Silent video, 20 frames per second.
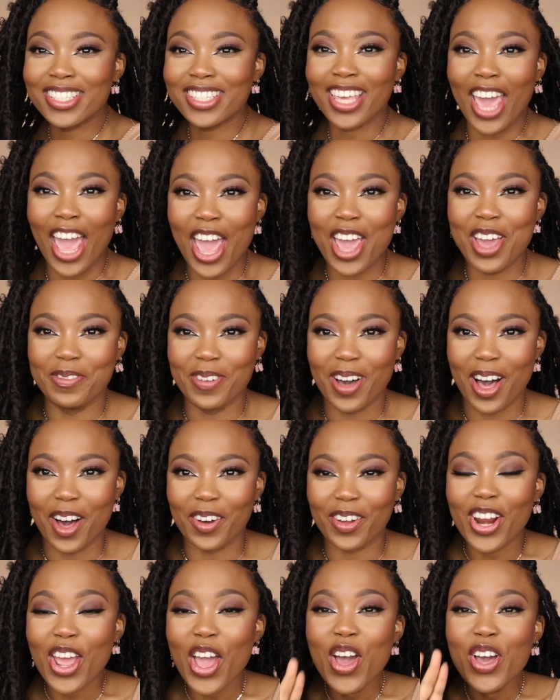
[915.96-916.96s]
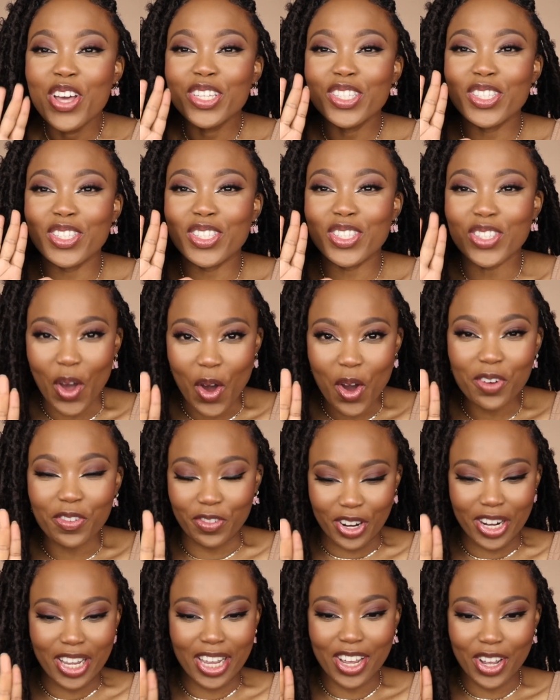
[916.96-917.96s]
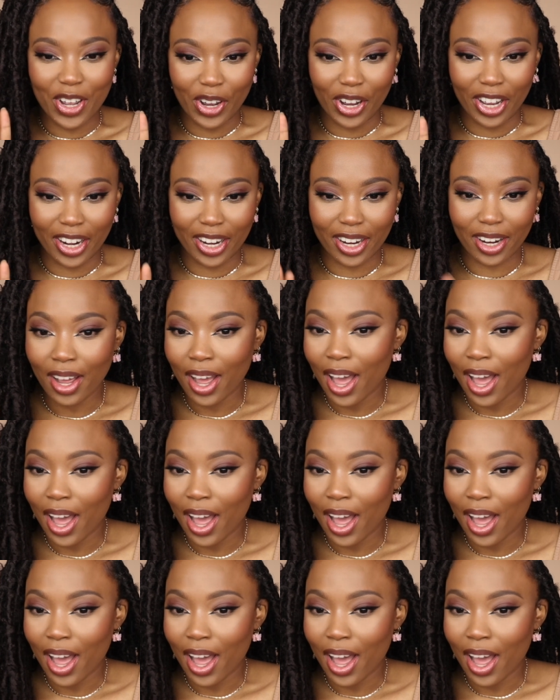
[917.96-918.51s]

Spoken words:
came out so freaking good.